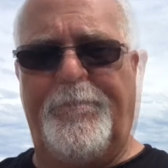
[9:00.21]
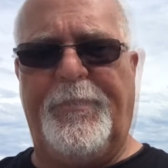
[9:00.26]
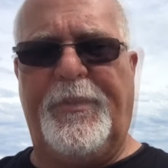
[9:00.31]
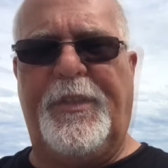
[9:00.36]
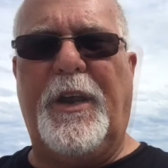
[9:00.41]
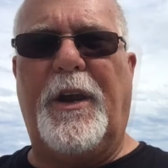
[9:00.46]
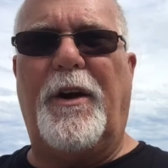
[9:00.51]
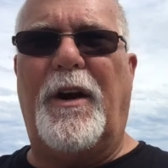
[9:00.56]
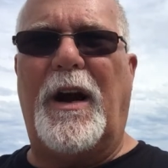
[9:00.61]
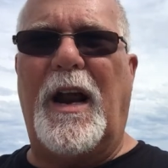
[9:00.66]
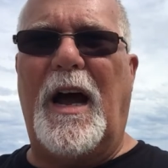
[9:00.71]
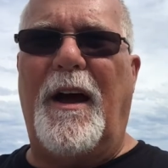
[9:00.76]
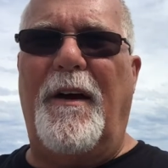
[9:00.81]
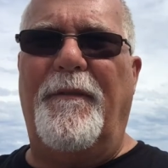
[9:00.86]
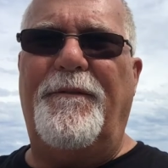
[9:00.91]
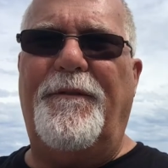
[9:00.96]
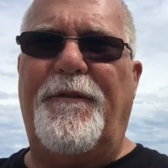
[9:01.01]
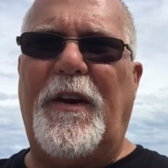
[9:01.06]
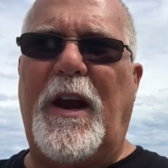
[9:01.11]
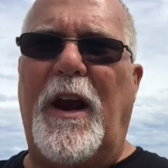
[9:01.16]
Their uh,
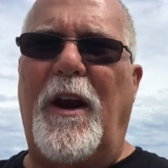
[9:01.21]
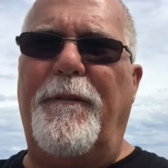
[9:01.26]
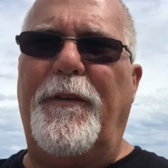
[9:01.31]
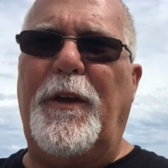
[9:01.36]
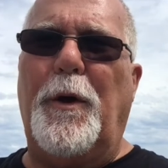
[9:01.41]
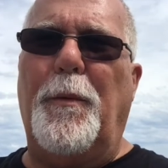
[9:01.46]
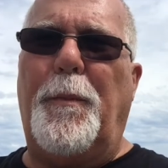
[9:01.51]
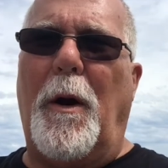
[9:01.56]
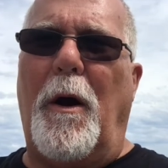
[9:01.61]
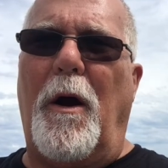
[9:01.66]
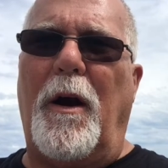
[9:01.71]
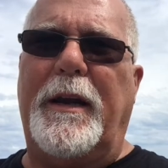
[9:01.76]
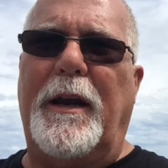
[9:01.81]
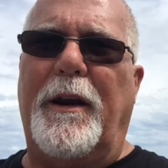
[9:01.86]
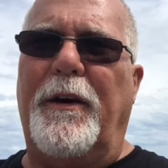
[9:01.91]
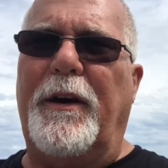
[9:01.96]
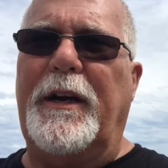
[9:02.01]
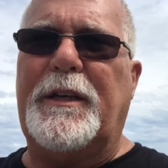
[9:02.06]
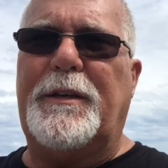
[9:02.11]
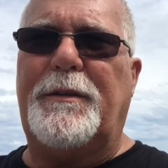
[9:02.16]
Fairview Park
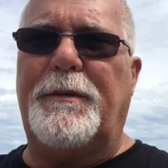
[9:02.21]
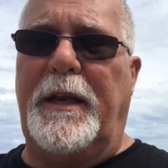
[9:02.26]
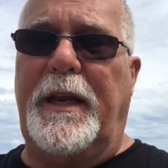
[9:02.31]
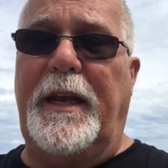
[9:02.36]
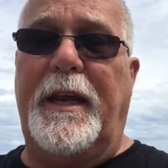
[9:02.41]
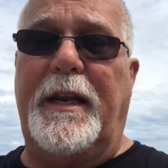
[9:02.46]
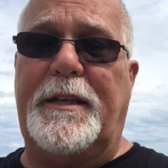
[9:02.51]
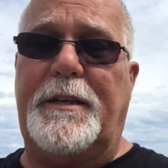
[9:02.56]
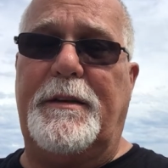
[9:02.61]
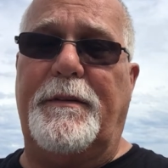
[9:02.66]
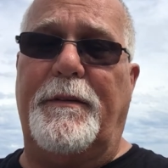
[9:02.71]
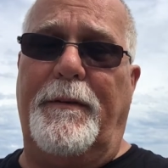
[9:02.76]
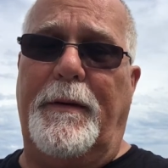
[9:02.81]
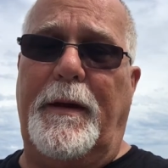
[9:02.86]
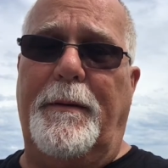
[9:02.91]
here is is